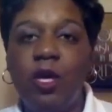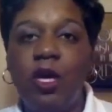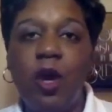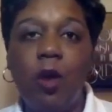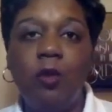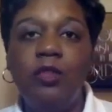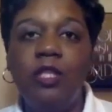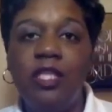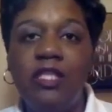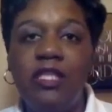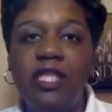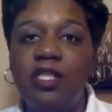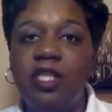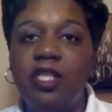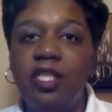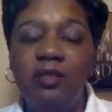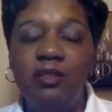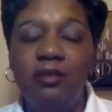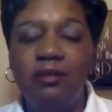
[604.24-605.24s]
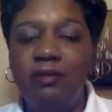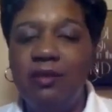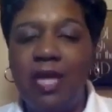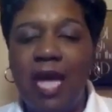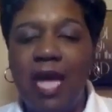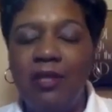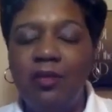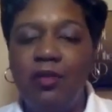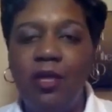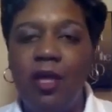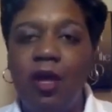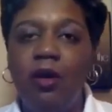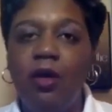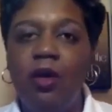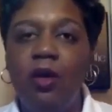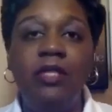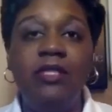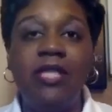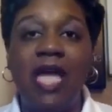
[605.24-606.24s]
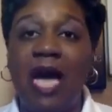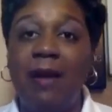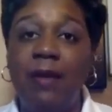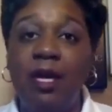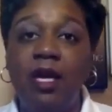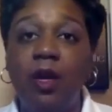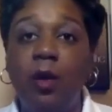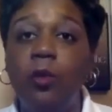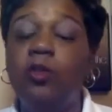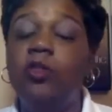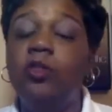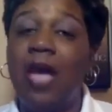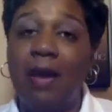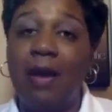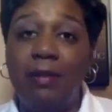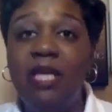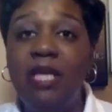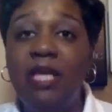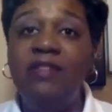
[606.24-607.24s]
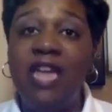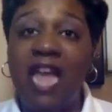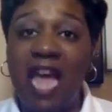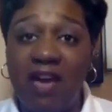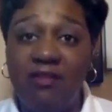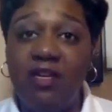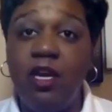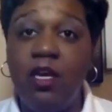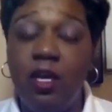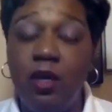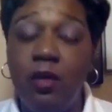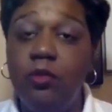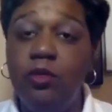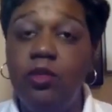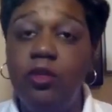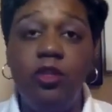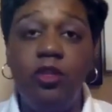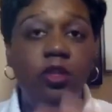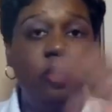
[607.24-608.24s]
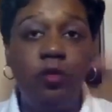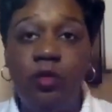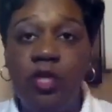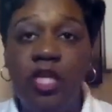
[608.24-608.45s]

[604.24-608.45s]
a coaching session not too long ago because i'm a coach so i believe in having a coach you right.